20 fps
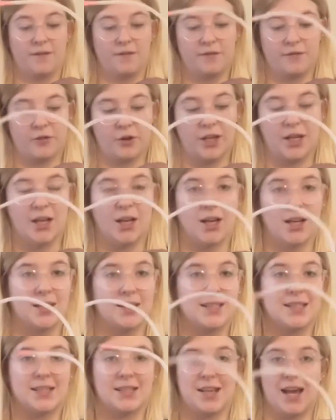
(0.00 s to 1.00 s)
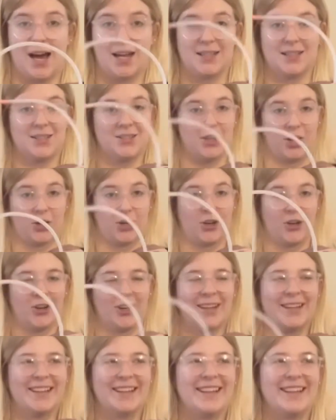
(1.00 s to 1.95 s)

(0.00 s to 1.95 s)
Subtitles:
Frida Snot Sucker.